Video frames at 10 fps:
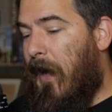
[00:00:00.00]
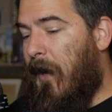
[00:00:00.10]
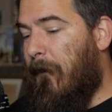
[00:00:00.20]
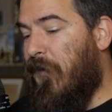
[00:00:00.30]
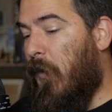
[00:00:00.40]

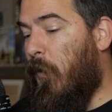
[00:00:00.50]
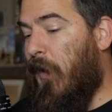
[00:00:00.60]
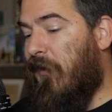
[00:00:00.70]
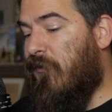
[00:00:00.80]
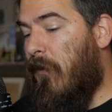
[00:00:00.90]
So
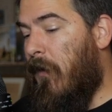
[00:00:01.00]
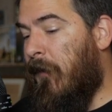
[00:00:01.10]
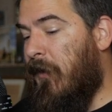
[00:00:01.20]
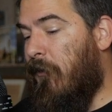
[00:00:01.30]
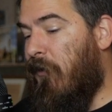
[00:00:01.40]
when it's
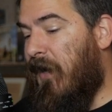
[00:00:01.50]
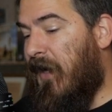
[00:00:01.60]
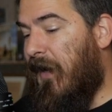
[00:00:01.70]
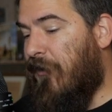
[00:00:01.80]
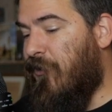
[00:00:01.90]
strong, you create a
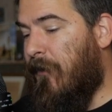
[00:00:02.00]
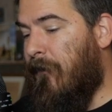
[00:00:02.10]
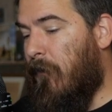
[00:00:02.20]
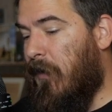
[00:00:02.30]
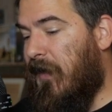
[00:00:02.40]
connection.
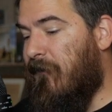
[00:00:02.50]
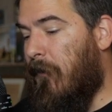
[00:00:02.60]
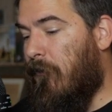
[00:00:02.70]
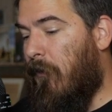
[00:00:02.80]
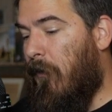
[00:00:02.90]
We're going to give him
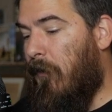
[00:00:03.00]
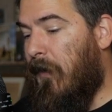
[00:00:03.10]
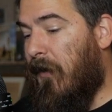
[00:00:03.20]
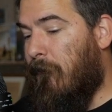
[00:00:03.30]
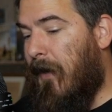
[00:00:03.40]
a roll
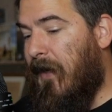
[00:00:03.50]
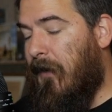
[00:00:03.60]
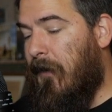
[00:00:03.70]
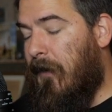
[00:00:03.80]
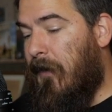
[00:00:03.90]
and a
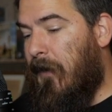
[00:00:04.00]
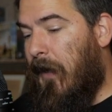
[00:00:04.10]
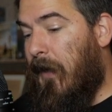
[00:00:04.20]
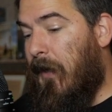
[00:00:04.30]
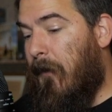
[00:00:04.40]
rank.
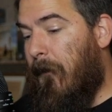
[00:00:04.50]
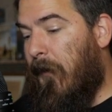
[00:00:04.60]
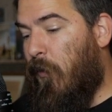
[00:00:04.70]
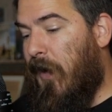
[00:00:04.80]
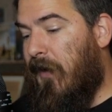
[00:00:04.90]

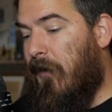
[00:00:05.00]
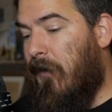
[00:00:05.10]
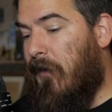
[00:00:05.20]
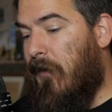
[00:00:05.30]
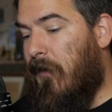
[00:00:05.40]
And when
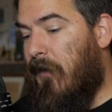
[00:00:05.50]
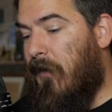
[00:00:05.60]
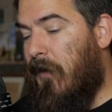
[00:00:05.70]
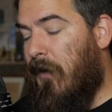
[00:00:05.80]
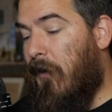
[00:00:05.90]

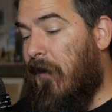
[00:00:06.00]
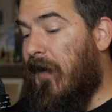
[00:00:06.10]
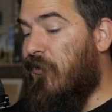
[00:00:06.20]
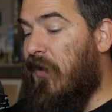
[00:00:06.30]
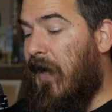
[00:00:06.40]
our
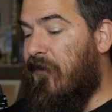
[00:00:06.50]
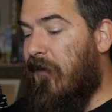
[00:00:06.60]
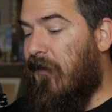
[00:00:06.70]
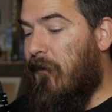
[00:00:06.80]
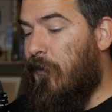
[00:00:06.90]
connection aids
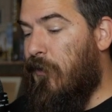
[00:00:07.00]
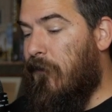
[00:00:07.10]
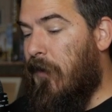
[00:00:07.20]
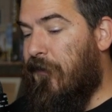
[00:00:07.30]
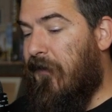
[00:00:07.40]
us on a move
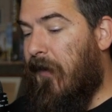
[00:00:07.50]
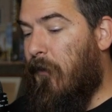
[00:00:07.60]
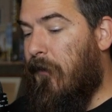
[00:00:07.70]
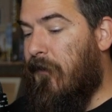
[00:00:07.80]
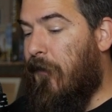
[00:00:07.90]
closely
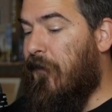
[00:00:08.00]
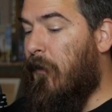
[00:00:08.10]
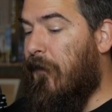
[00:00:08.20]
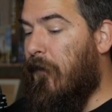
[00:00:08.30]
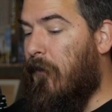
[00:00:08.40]
associated
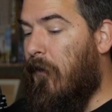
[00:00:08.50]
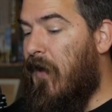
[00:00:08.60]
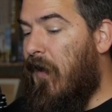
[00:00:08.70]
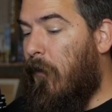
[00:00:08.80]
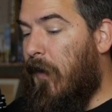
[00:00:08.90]
with a roll,
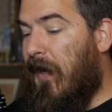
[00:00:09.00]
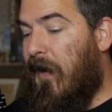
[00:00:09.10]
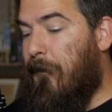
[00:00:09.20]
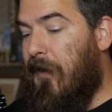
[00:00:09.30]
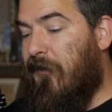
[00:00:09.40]
we get to
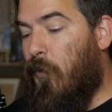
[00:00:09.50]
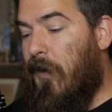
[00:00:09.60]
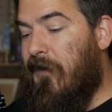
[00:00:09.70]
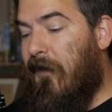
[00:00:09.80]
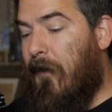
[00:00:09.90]
add
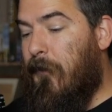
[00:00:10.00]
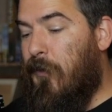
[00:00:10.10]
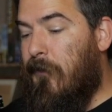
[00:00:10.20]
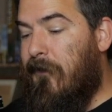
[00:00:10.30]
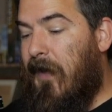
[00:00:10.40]
+1 to that
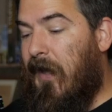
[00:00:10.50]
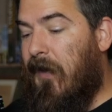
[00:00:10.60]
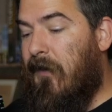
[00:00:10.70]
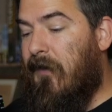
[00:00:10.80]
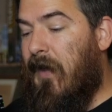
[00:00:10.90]
move
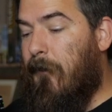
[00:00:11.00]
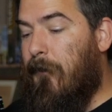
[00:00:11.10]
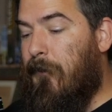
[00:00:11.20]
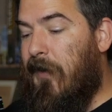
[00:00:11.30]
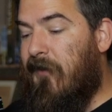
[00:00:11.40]
and get
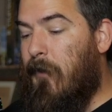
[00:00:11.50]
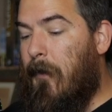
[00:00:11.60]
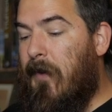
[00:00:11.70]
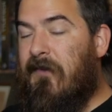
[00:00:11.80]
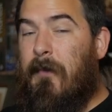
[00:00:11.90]
+1
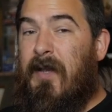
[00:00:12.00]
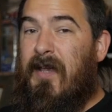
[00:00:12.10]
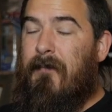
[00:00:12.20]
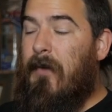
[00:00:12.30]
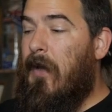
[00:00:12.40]
momentum on a
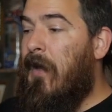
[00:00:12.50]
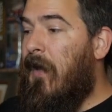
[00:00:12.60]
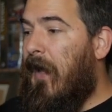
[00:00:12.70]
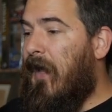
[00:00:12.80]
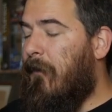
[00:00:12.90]
hit.
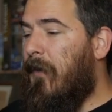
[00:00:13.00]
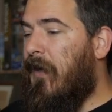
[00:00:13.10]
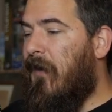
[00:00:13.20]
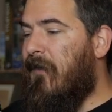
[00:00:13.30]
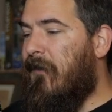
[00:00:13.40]
And
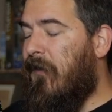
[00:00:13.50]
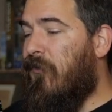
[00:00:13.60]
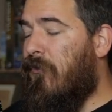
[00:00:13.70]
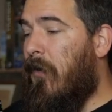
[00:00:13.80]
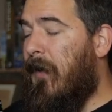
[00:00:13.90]
because it's a
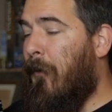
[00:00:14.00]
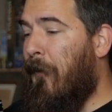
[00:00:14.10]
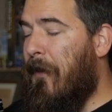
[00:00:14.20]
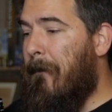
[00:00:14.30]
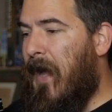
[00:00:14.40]
strong hit
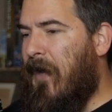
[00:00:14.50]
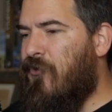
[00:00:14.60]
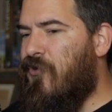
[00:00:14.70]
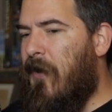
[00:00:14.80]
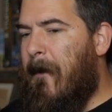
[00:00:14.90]
with a
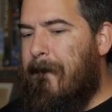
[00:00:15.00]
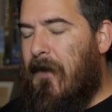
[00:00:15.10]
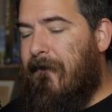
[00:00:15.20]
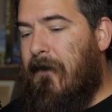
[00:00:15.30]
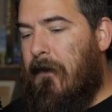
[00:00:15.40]
match, I feel